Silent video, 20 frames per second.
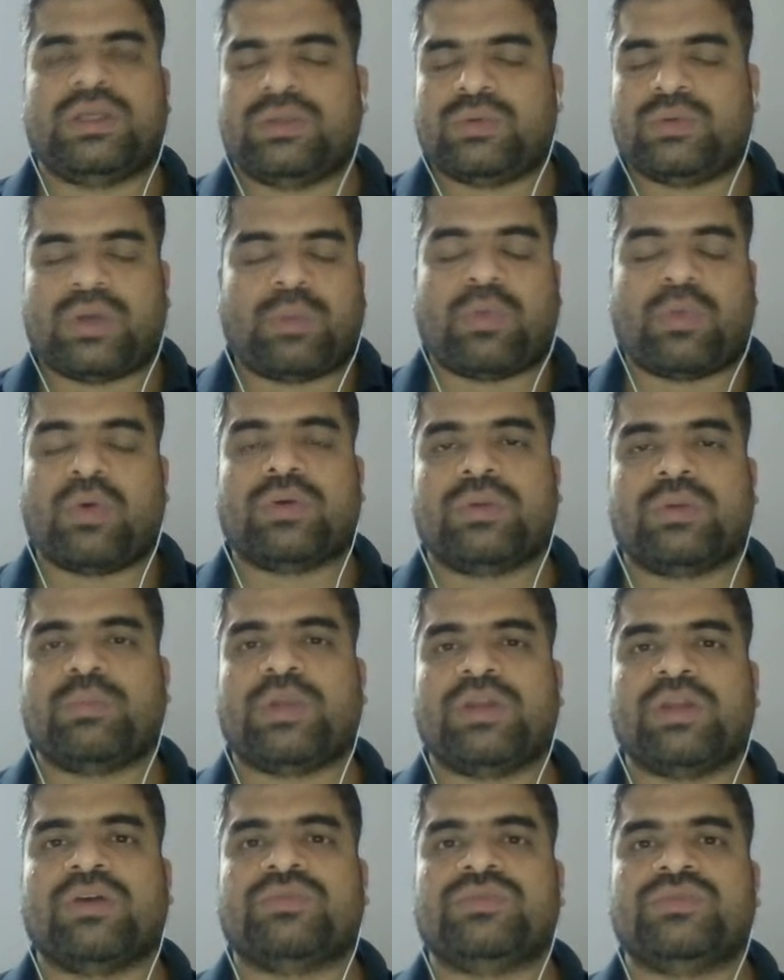about many
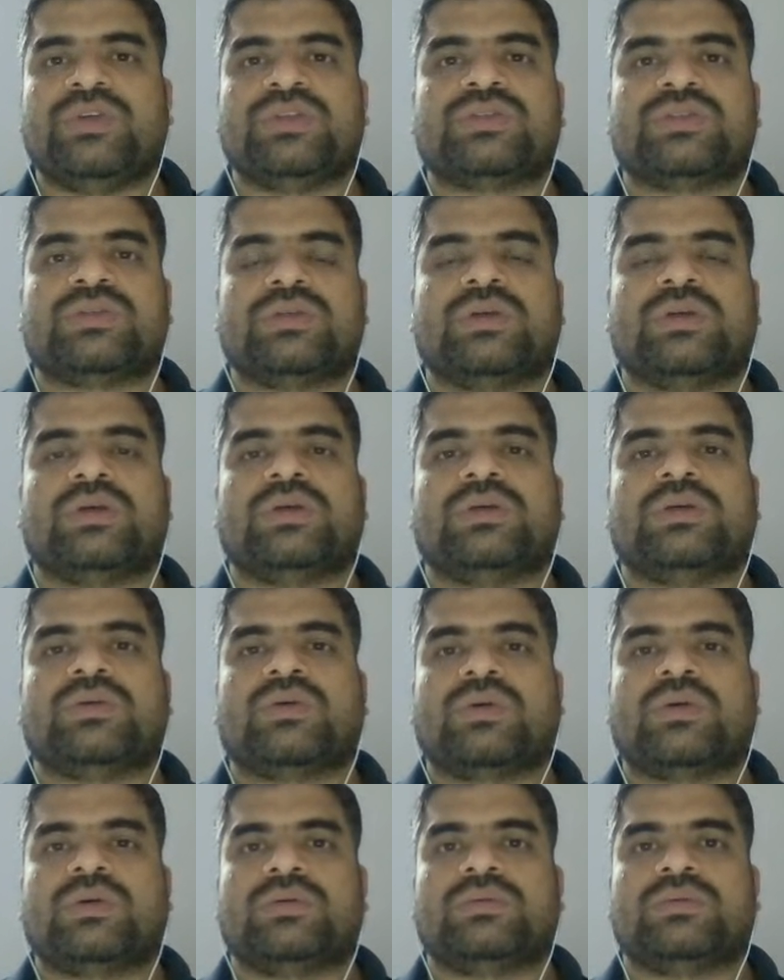of these
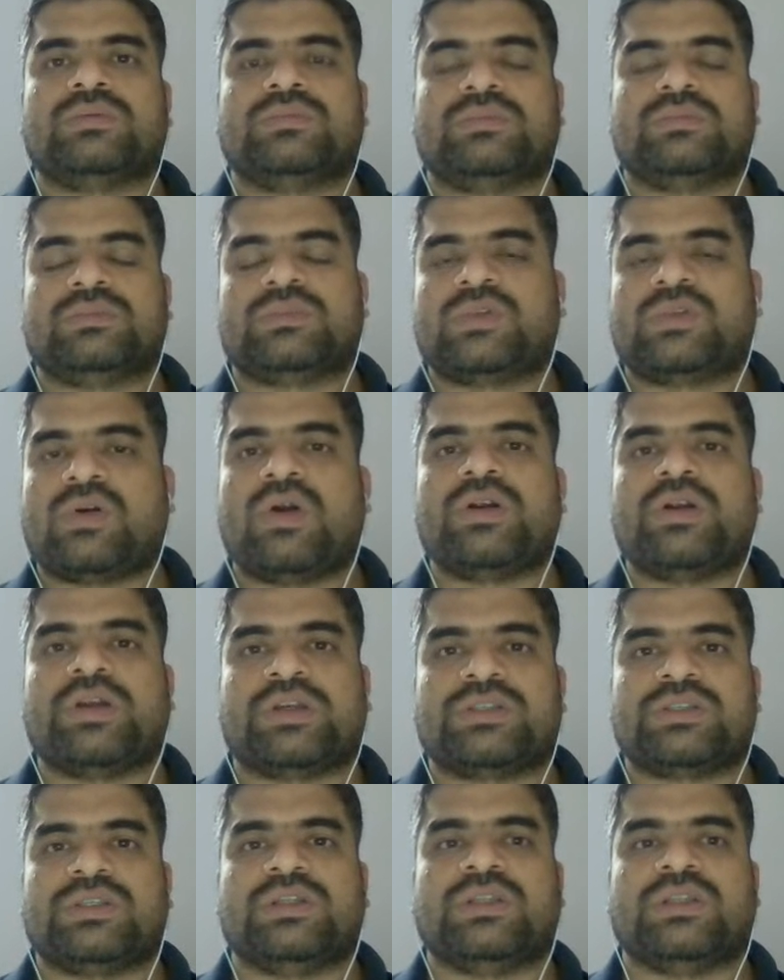
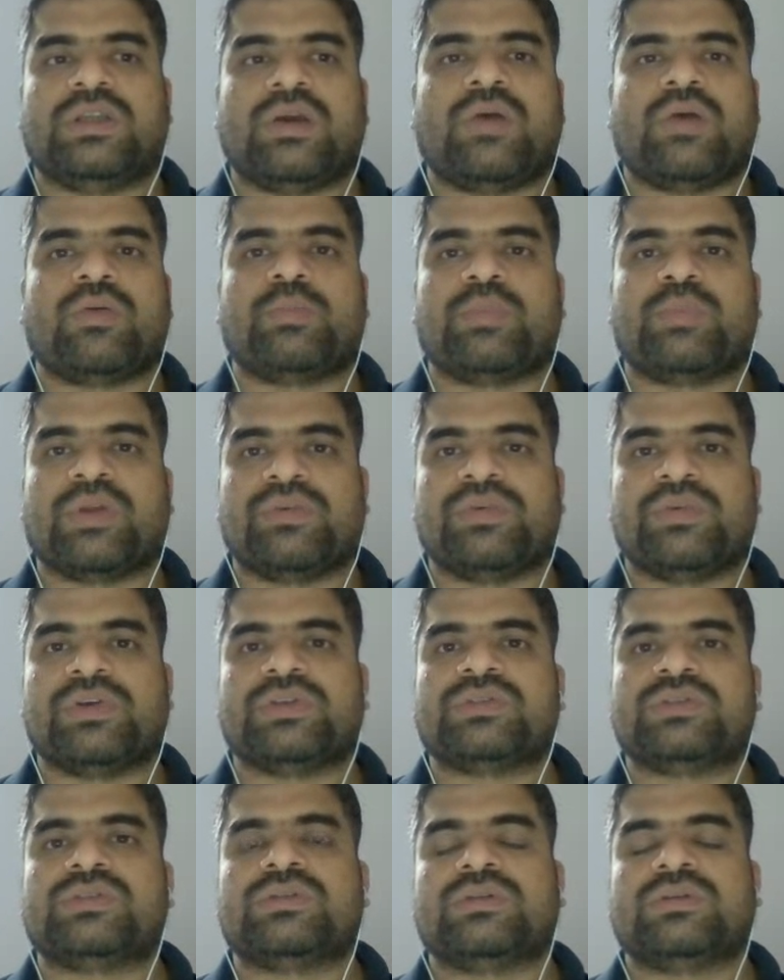contexts in our
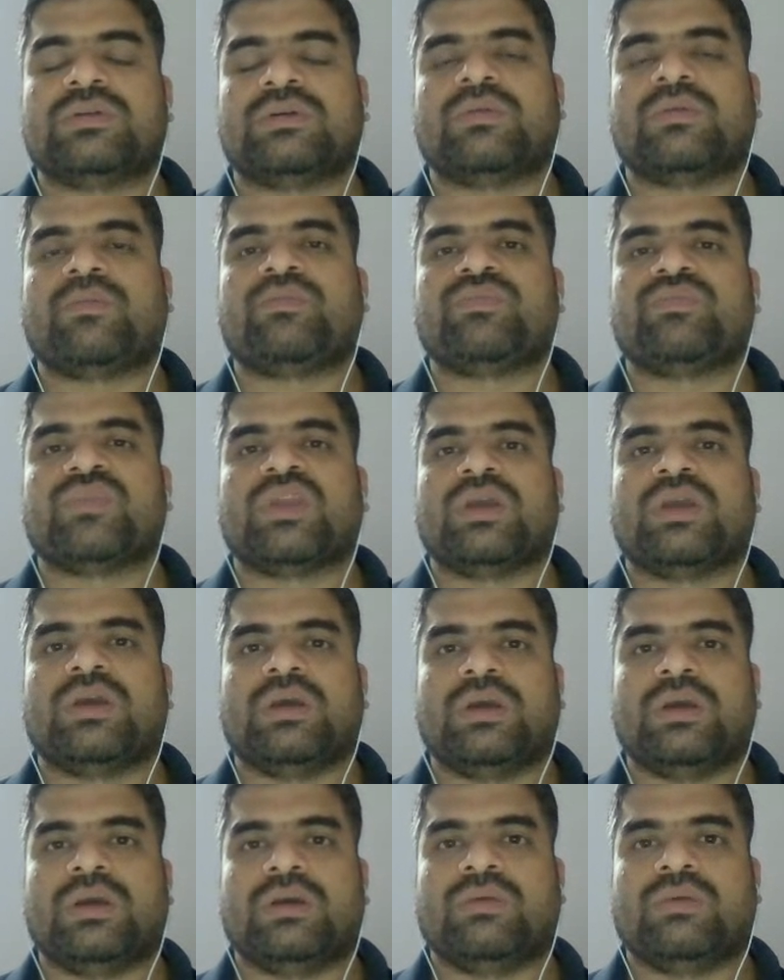previous
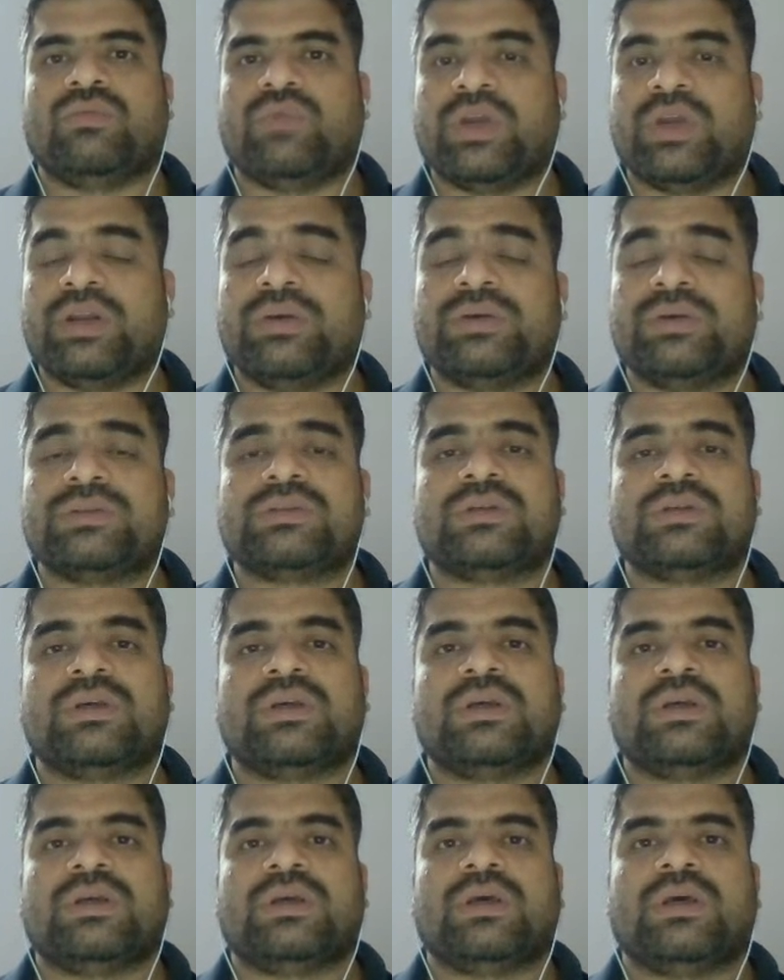videos,
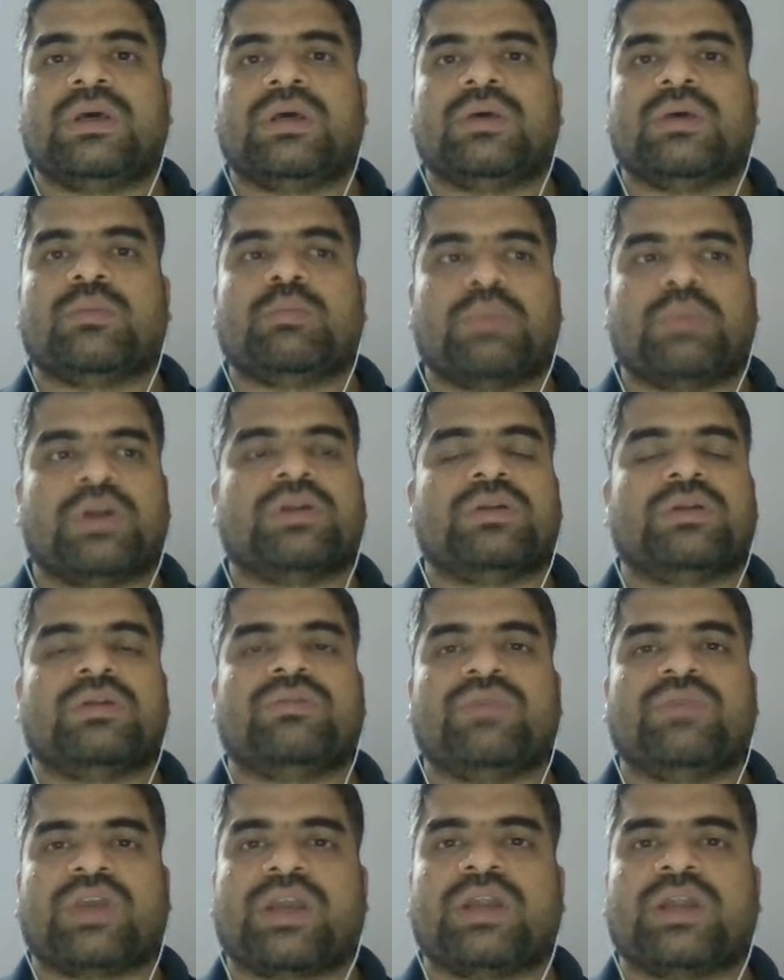but
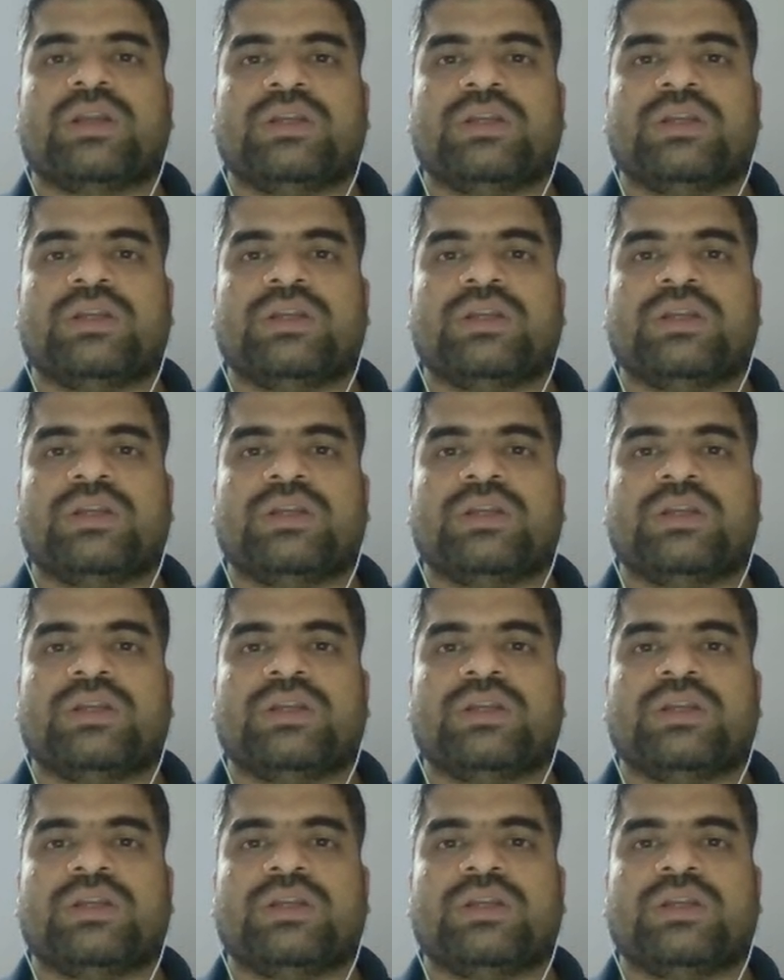we can